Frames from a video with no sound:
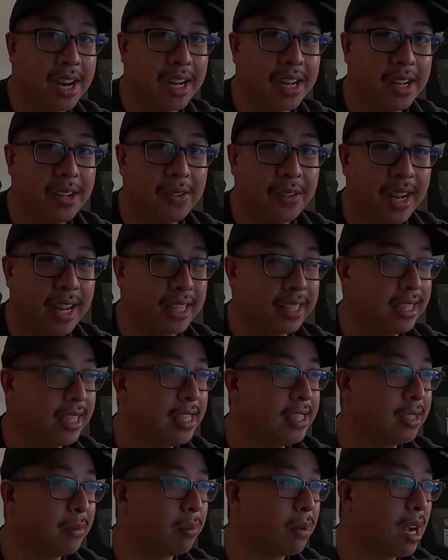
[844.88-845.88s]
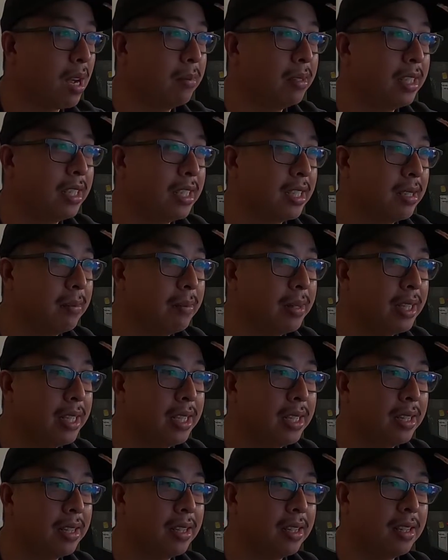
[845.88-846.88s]
Auto, and these are probably going to
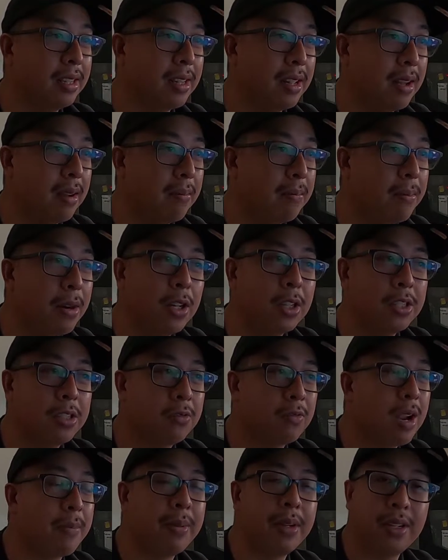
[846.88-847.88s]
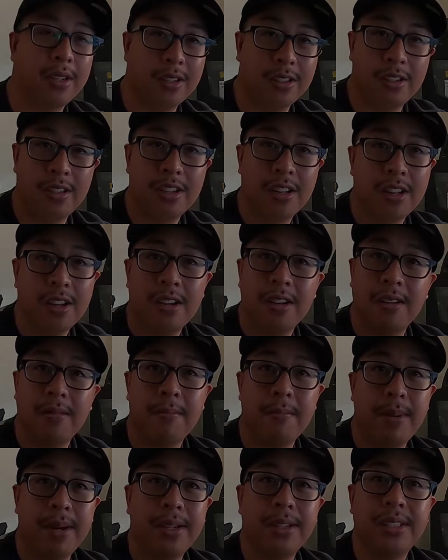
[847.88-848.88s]
be the most reputable,
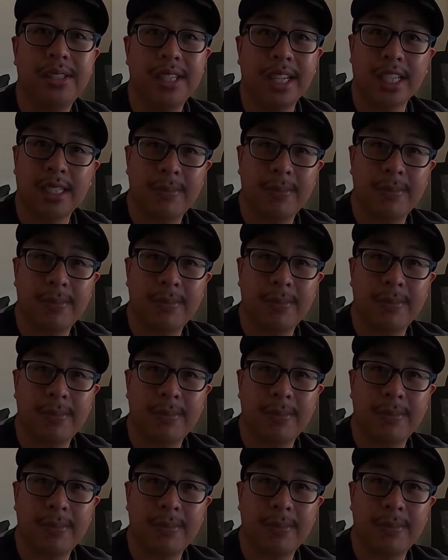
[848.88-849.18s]
most